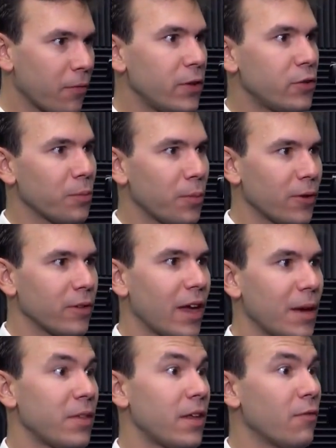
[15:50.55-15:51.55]
a feature
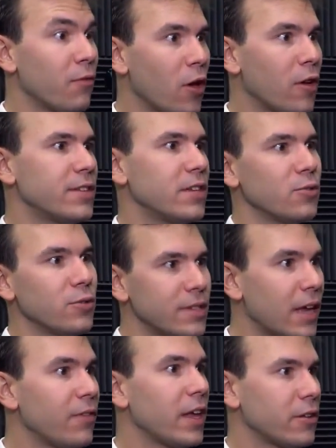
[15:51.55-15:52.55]
prototype that evolves into a
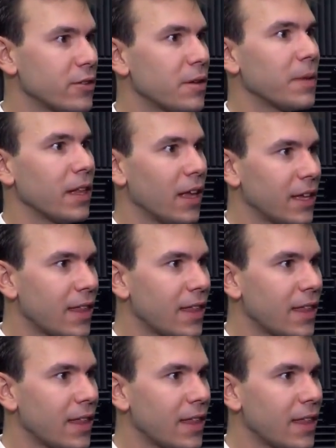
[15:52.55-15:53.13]
dev kit or something like that.